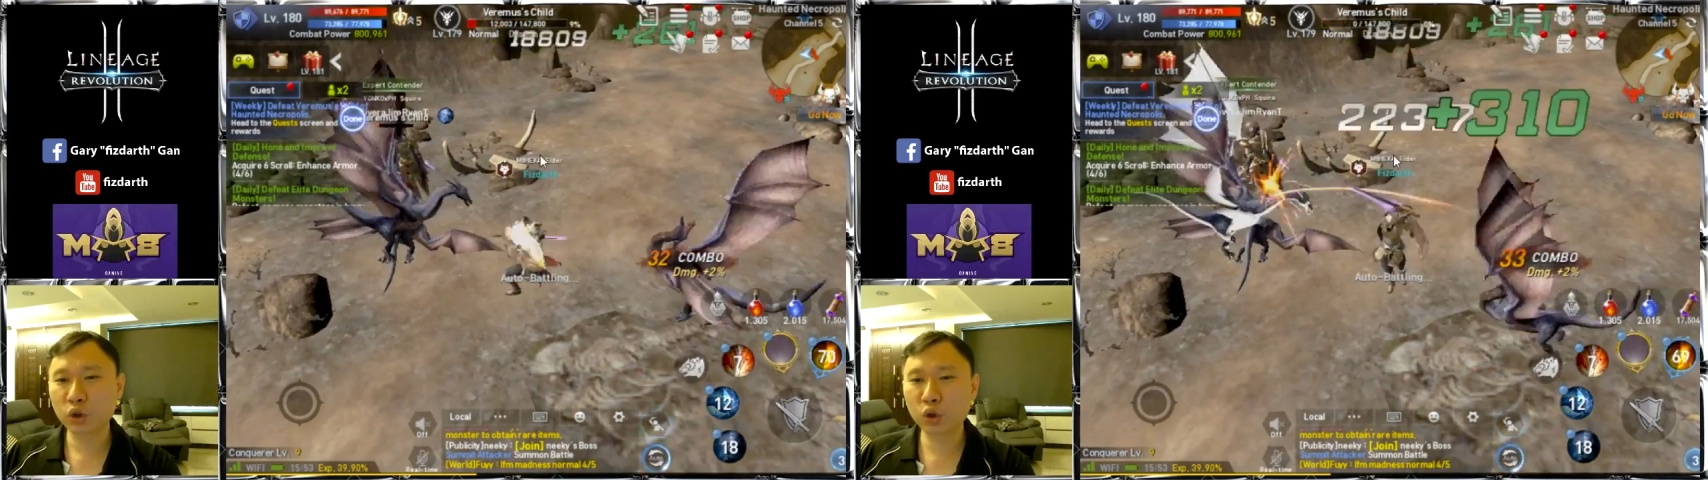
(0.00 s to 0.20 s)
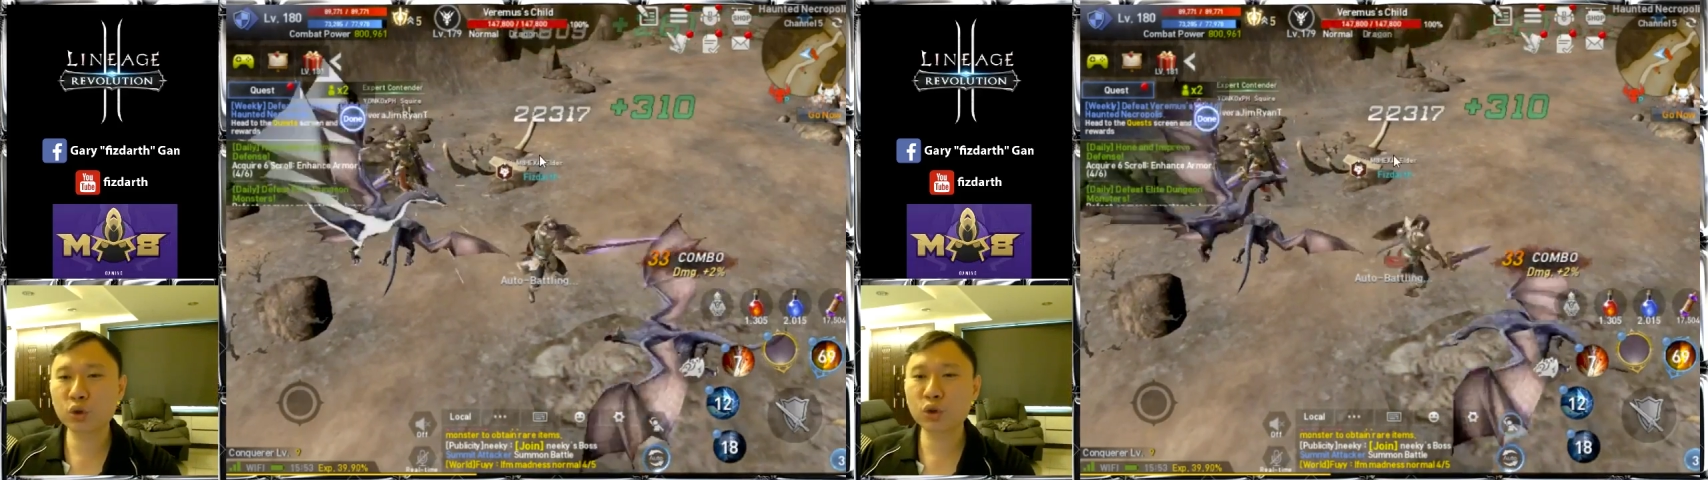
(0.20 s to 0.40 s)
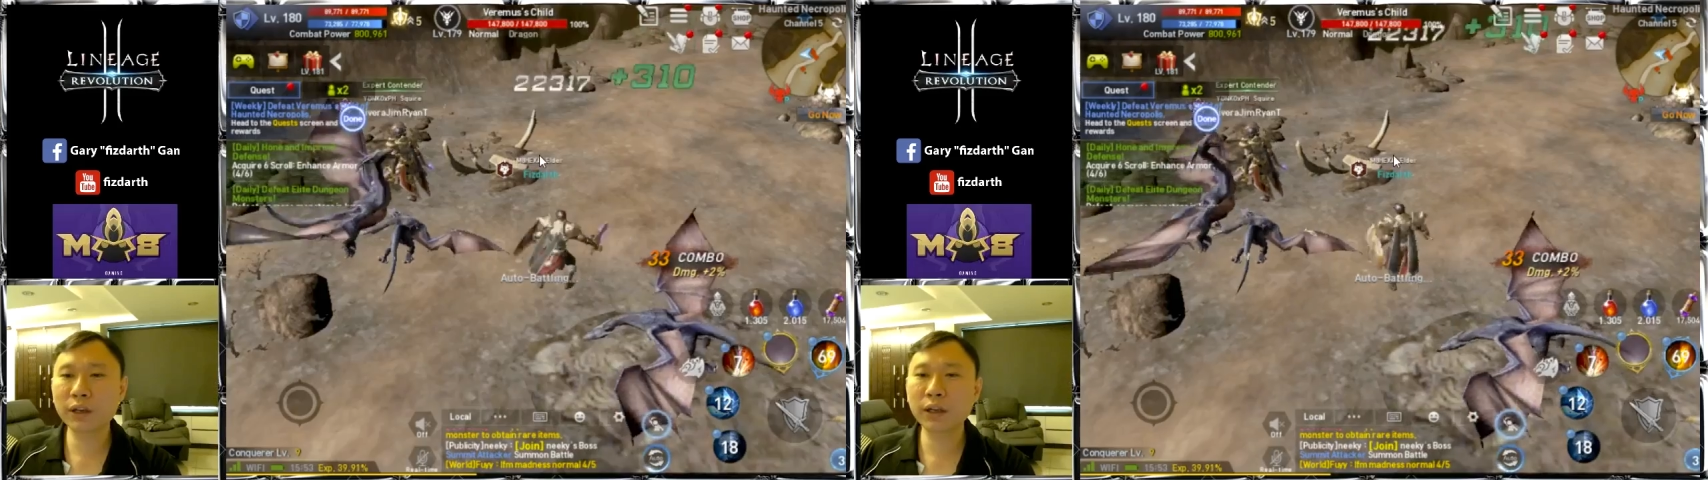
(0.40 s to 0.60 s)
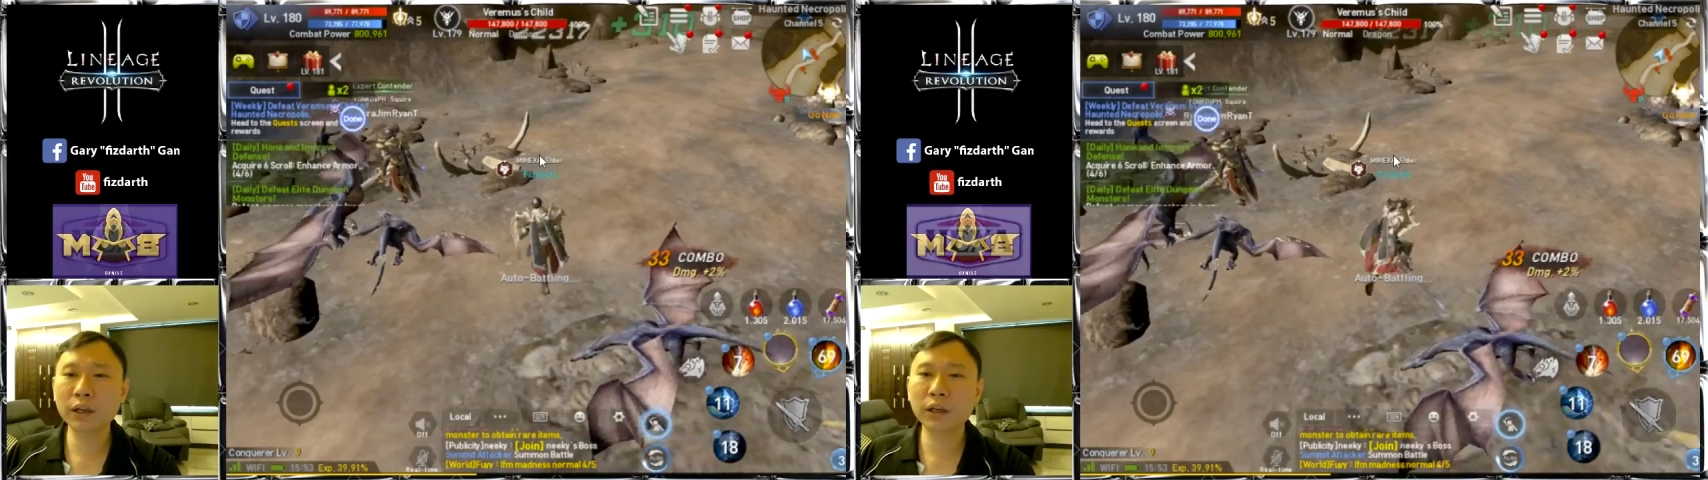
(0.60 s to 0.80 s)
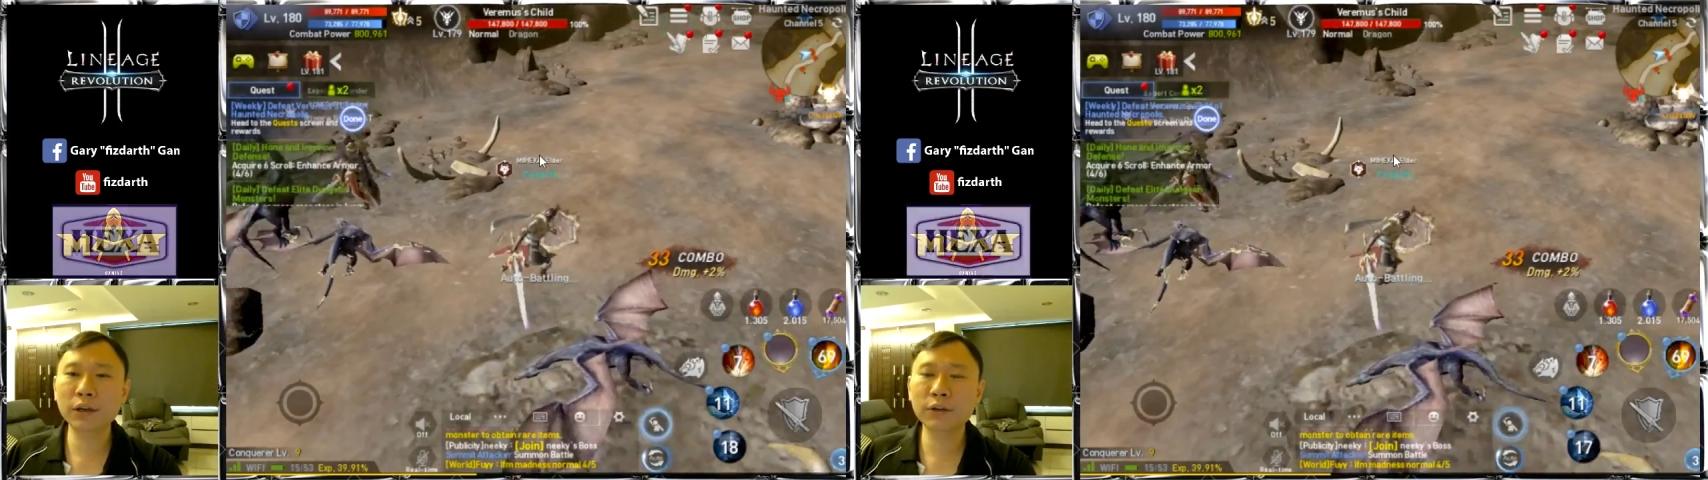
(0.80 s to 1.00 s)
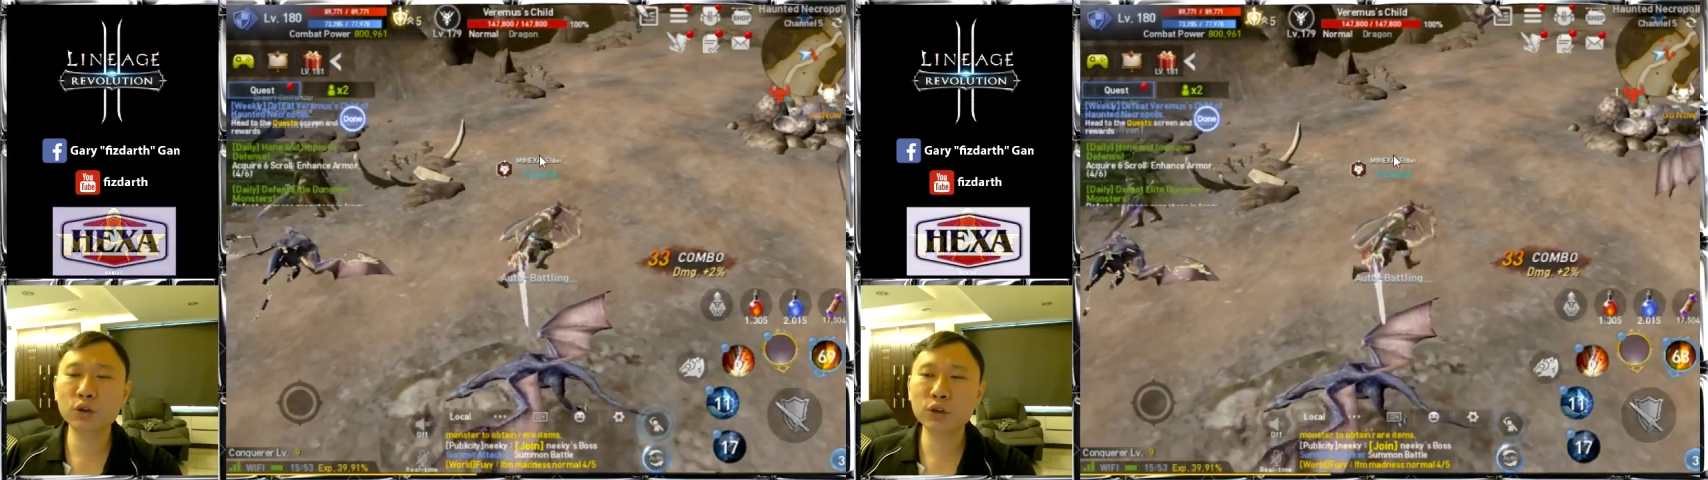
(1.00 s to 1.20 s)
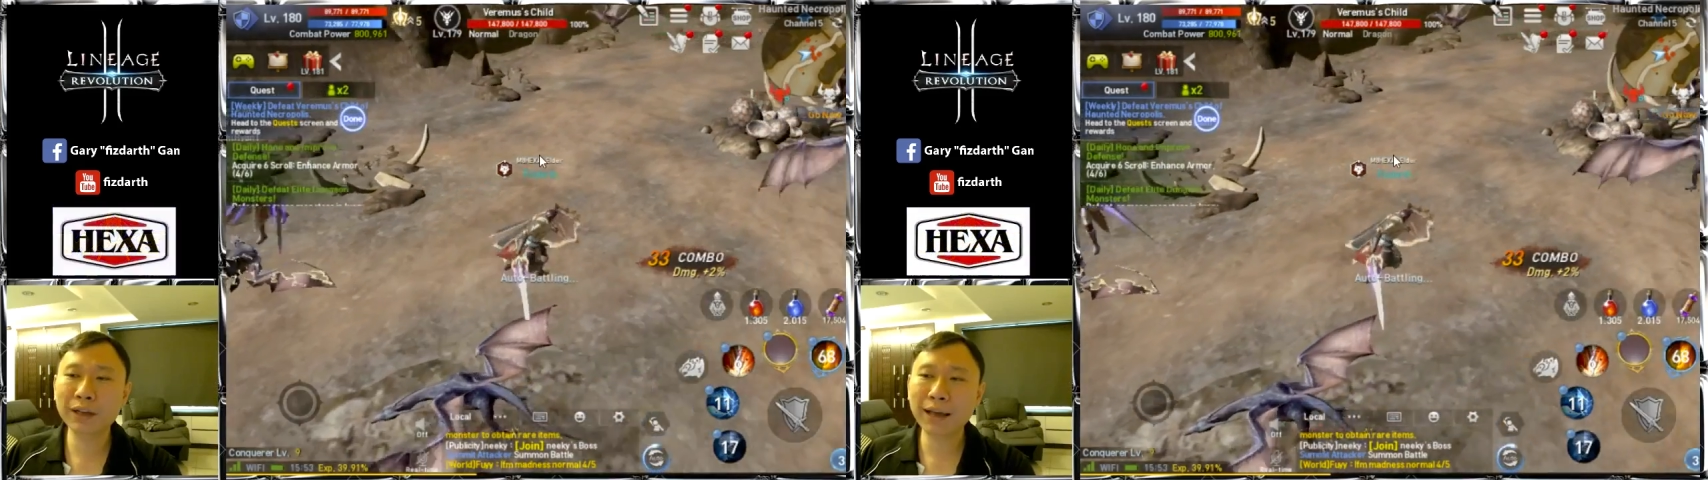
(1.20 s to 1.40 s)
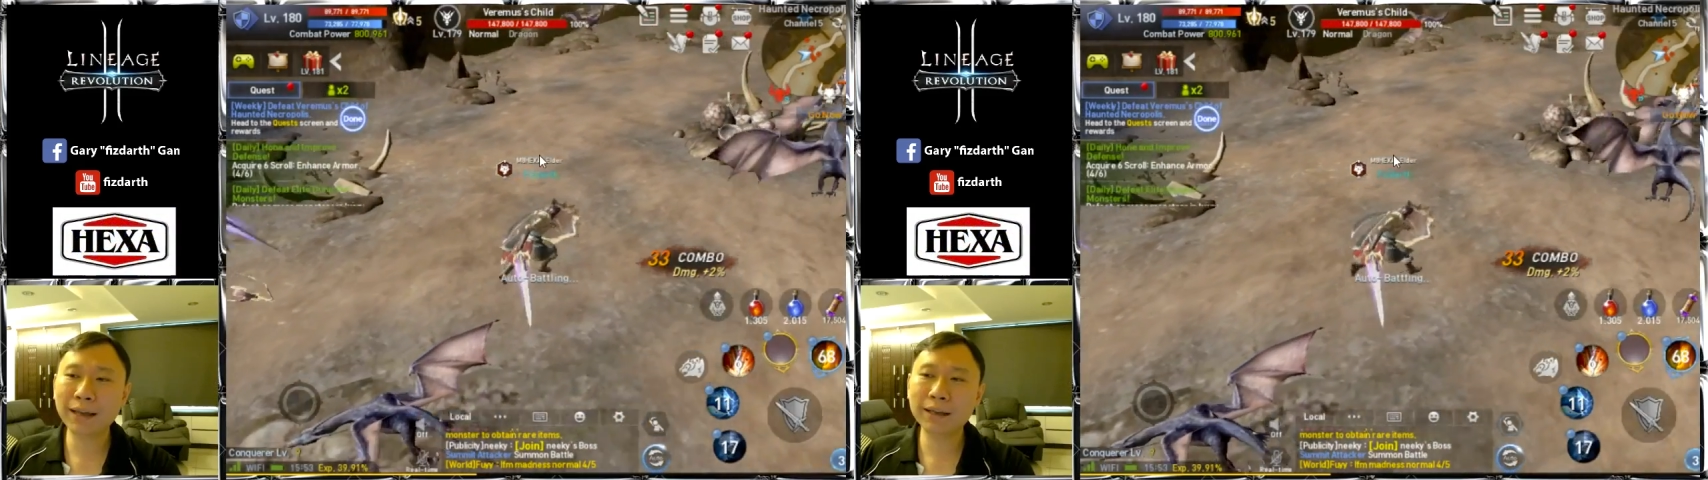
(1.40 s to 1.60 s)
usually
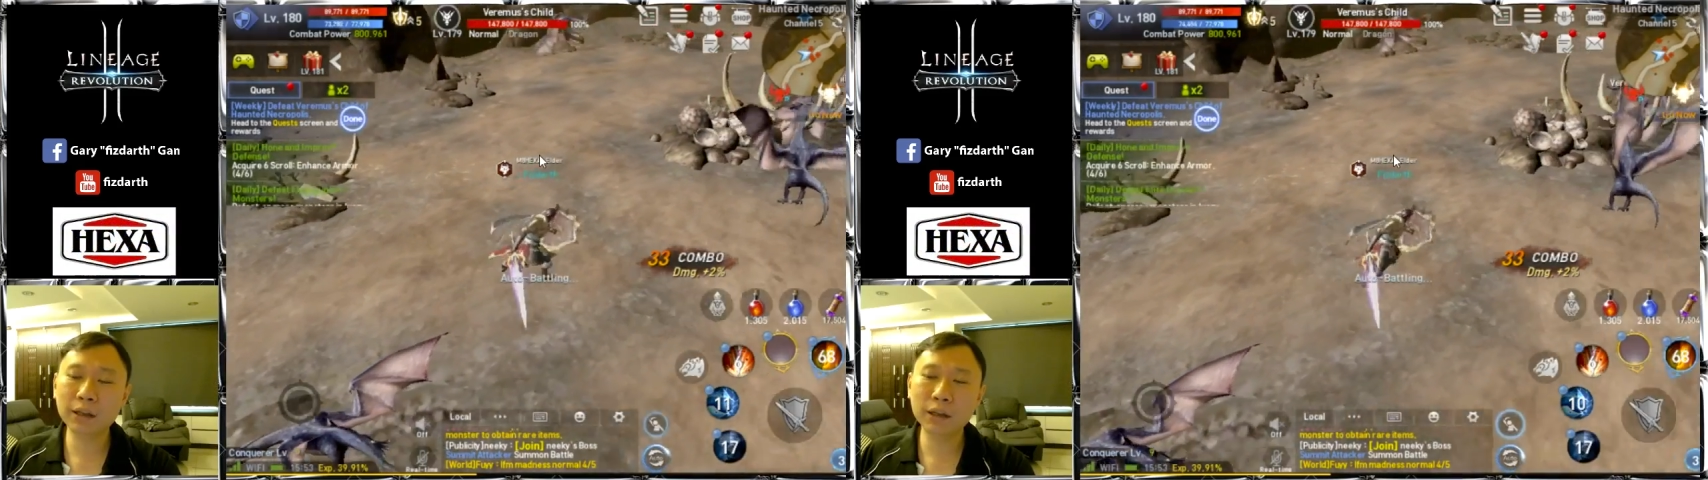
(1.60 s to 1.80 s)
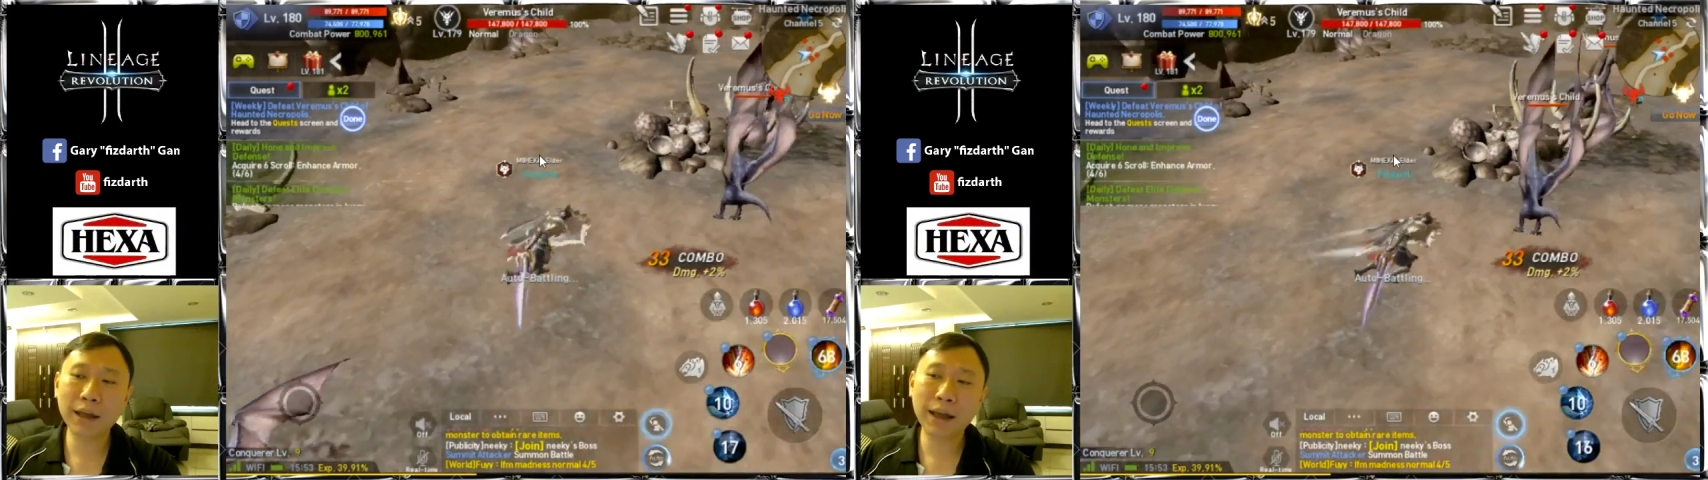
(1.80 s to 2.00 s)
at the